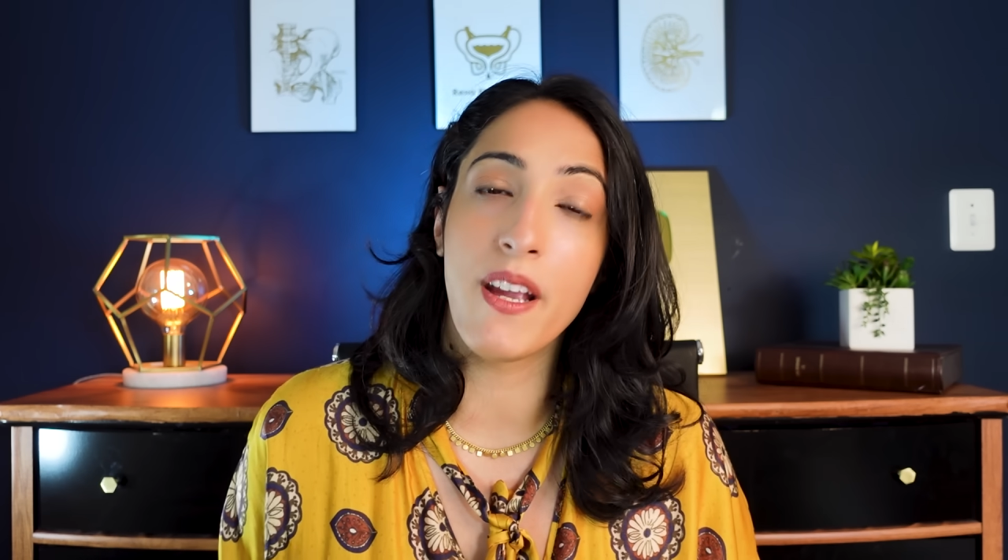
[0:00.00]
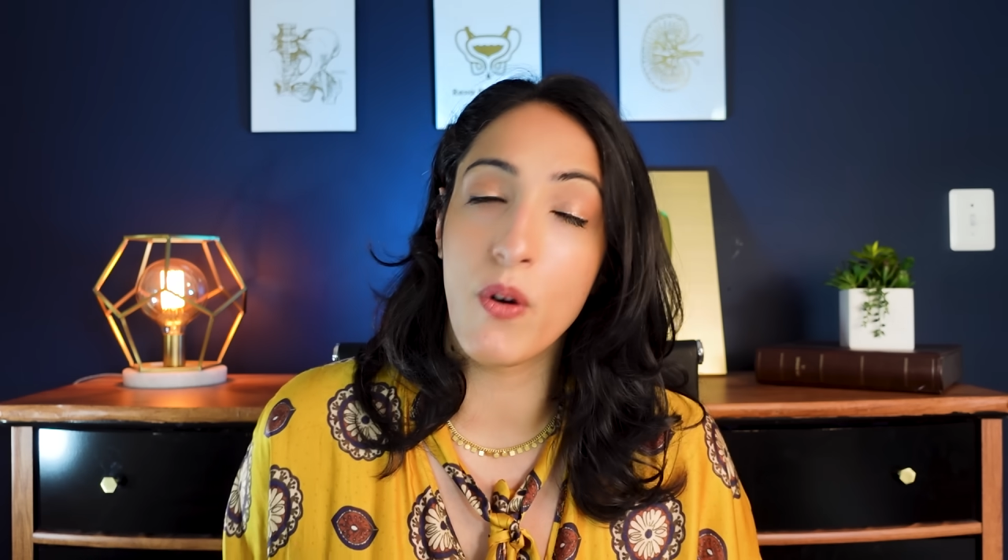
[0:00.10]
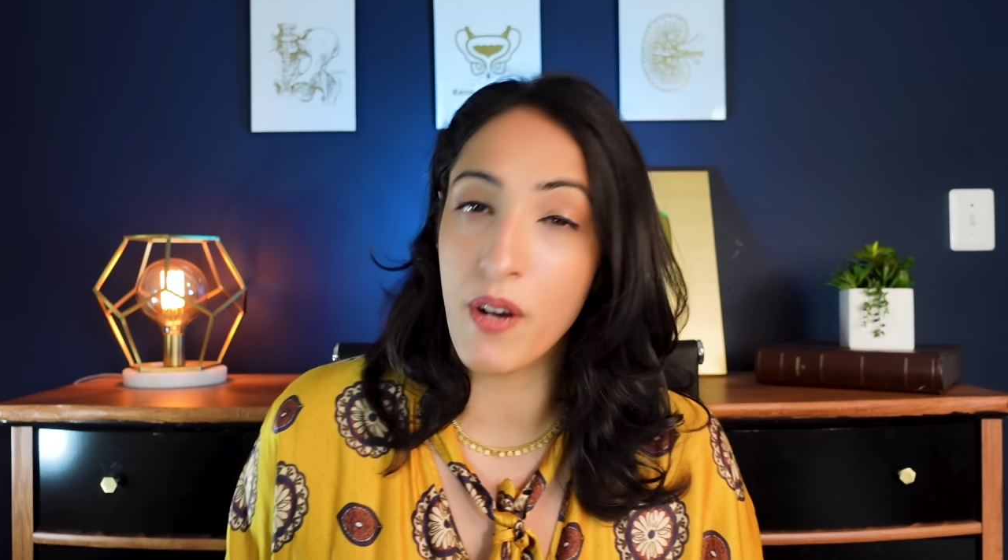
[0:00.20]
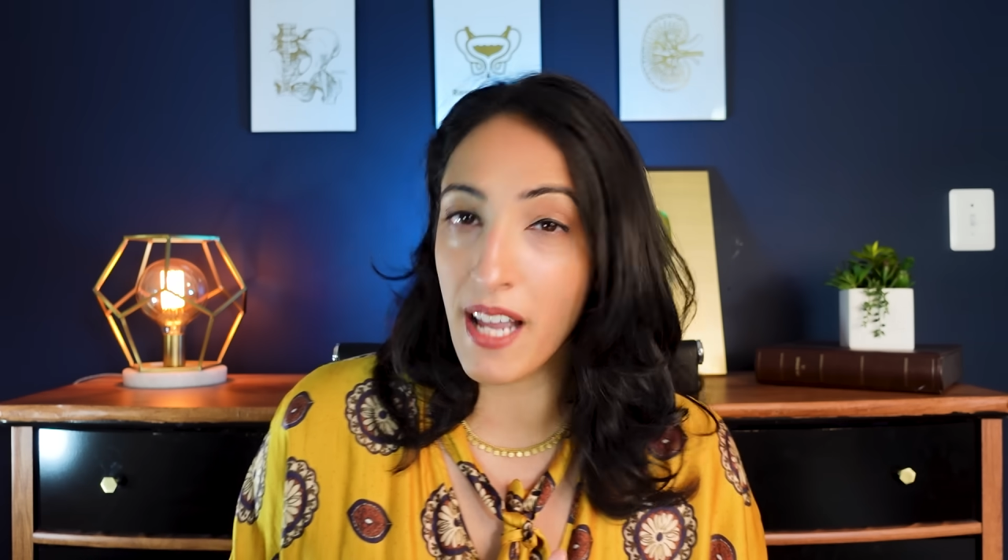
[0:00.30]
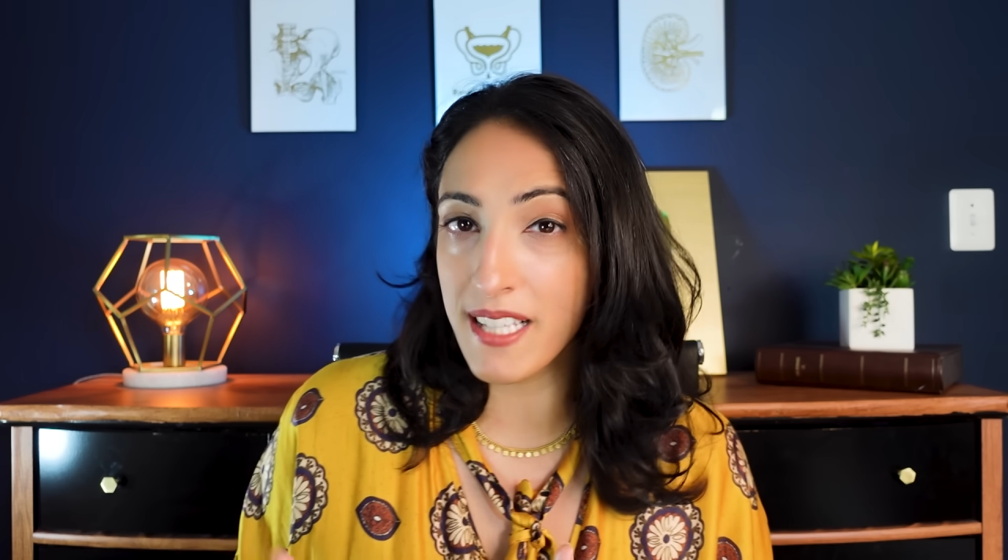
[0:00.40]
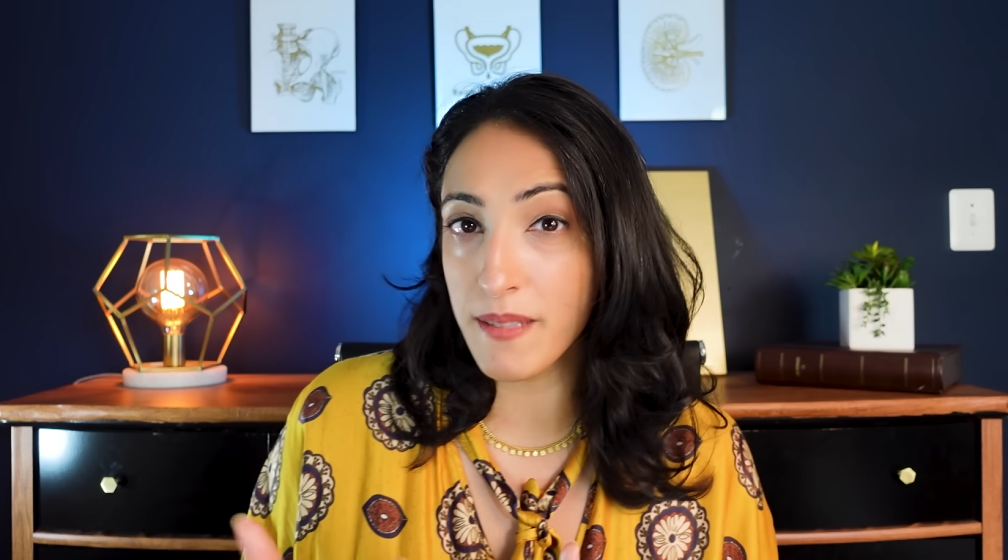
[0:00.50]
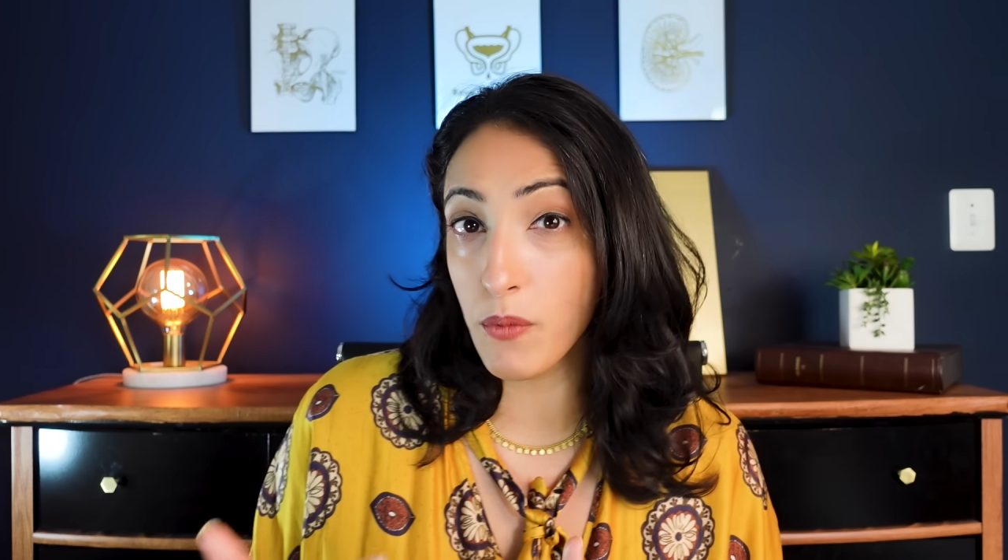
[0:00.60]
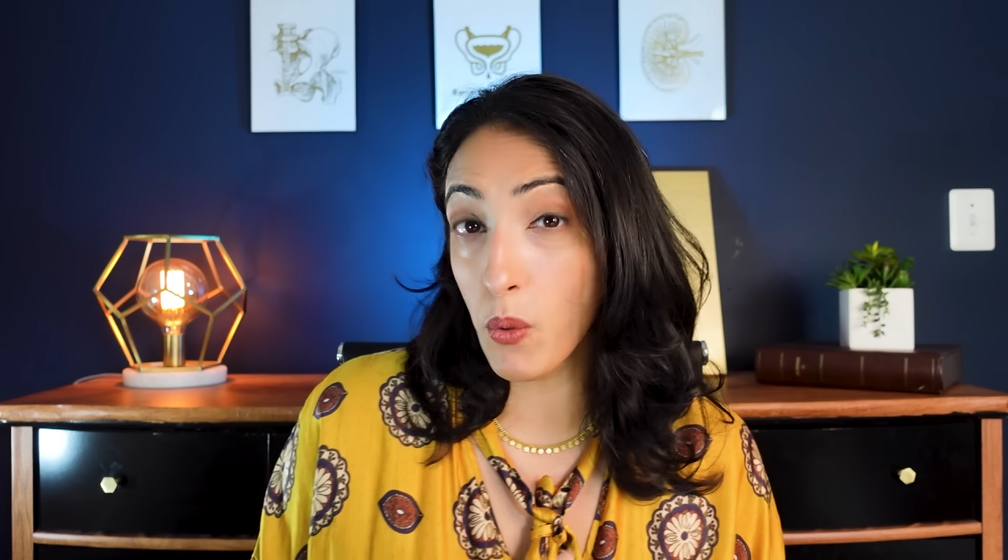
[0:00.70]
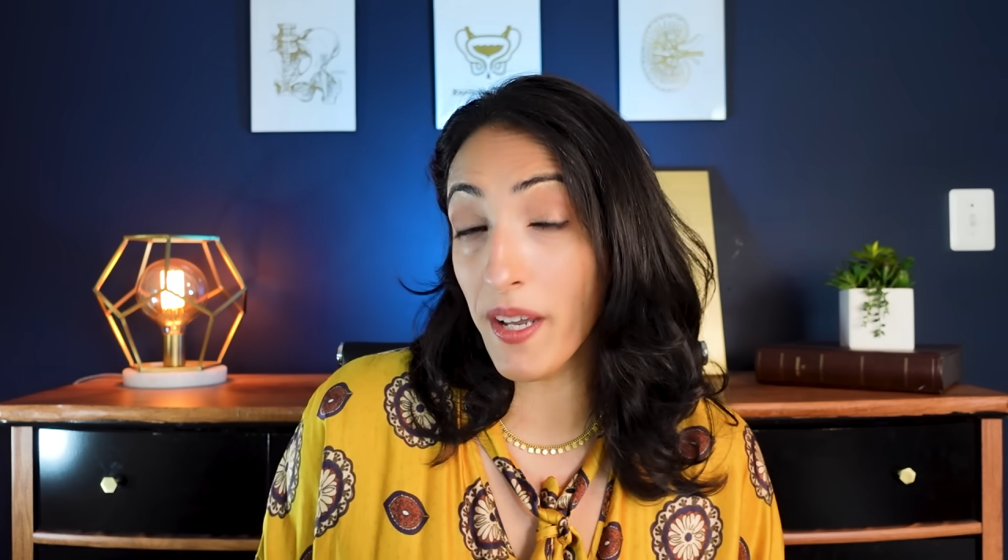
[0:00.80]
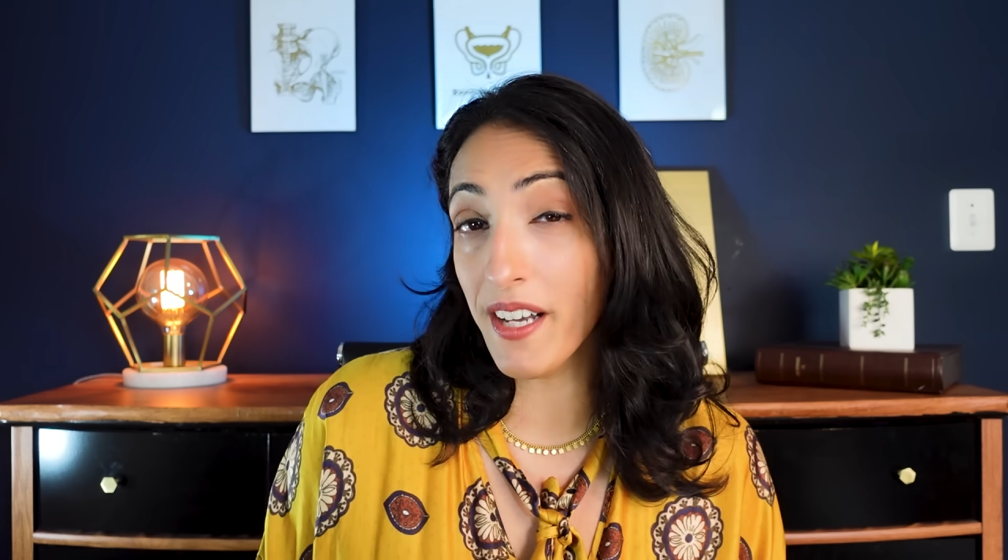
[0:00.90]
orgasm
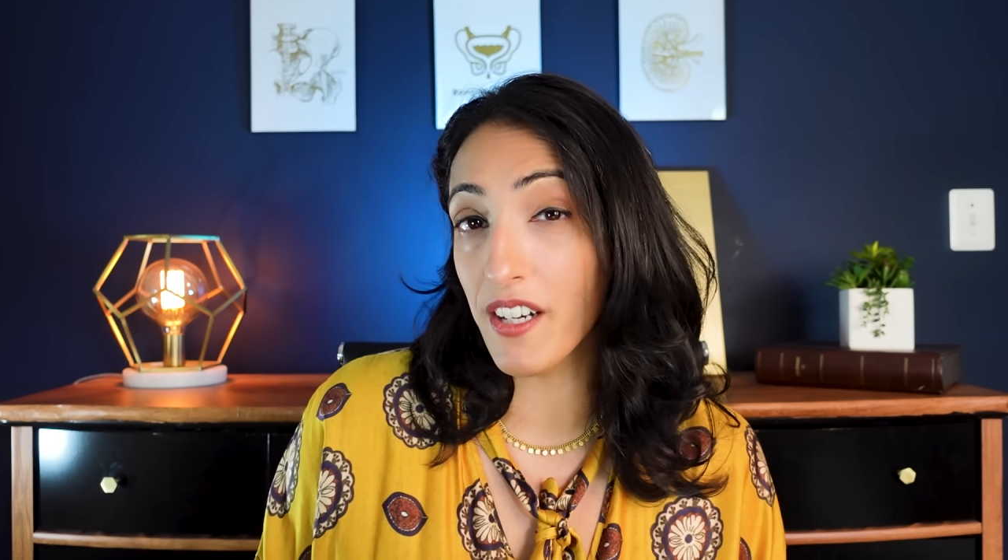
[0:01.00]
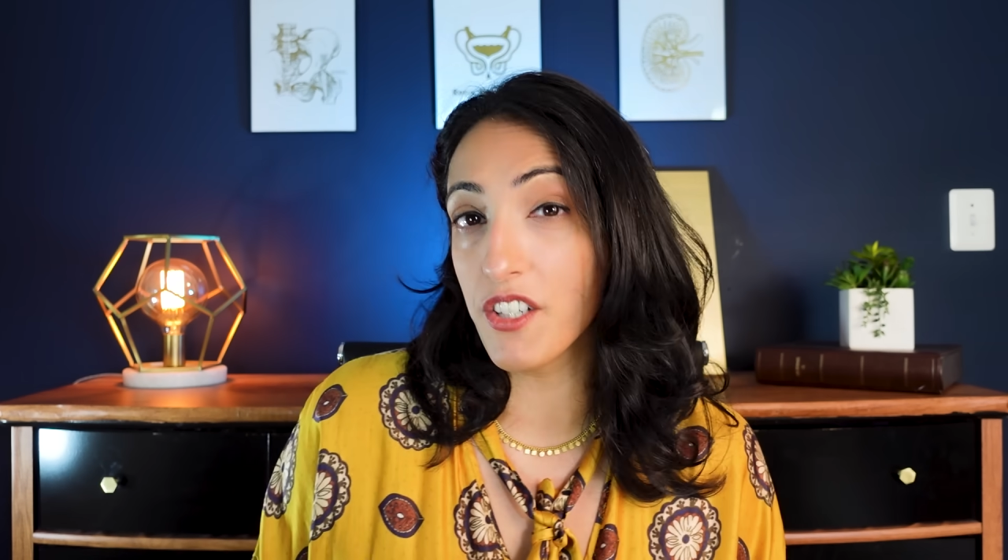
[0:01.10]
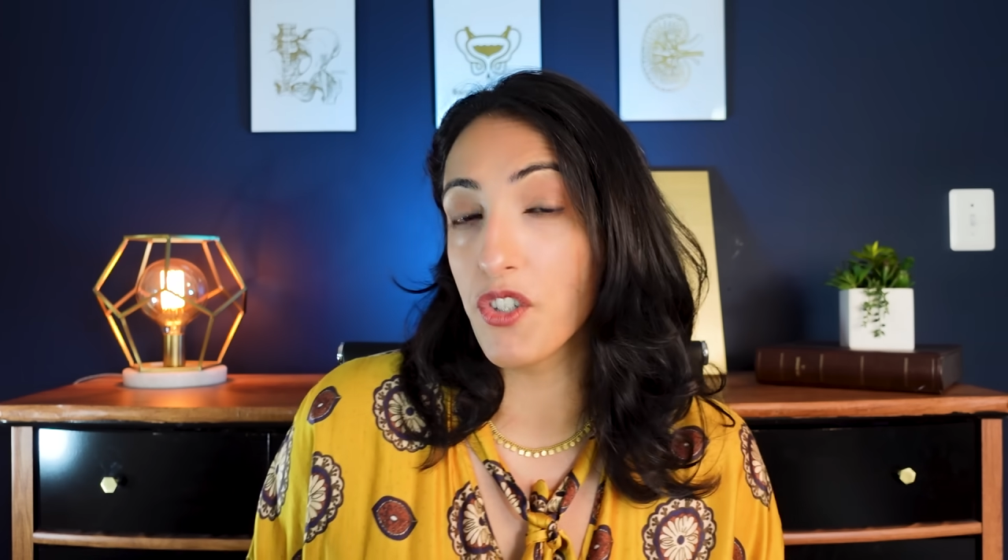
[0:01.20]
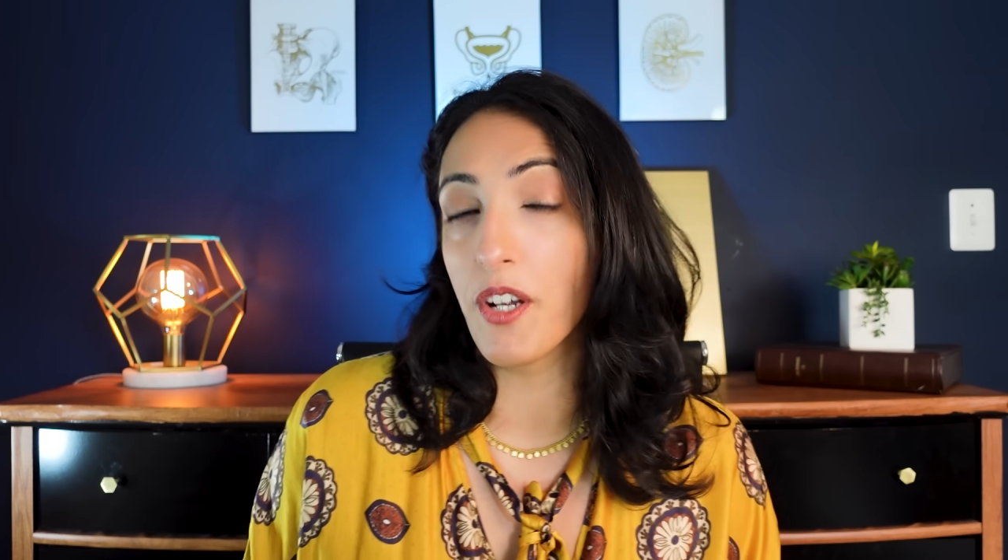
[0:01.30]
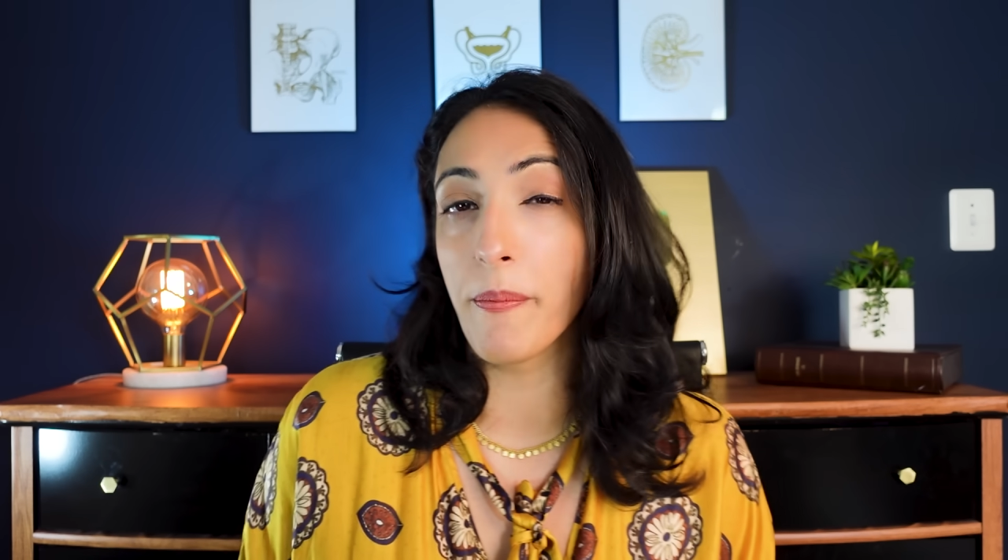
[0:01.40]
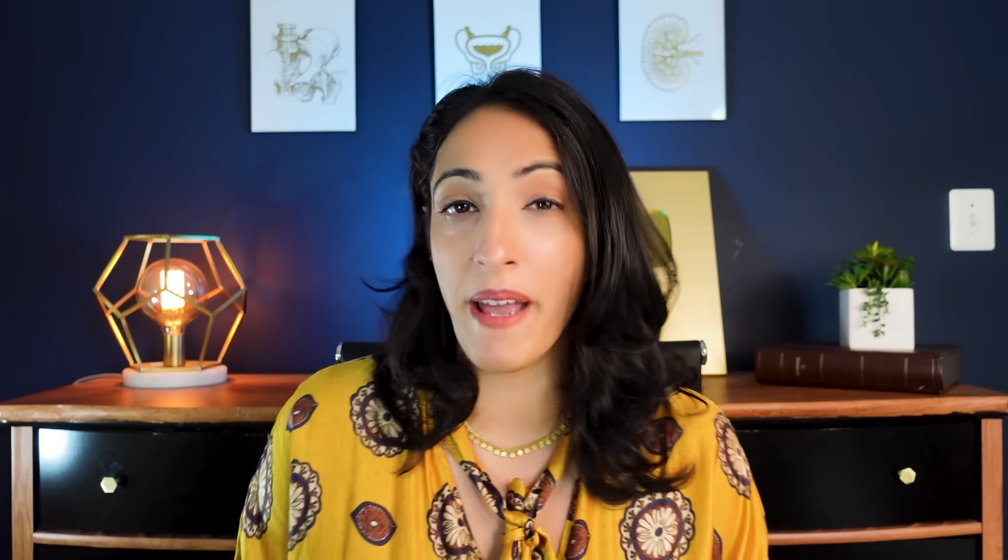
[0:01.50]
quicker during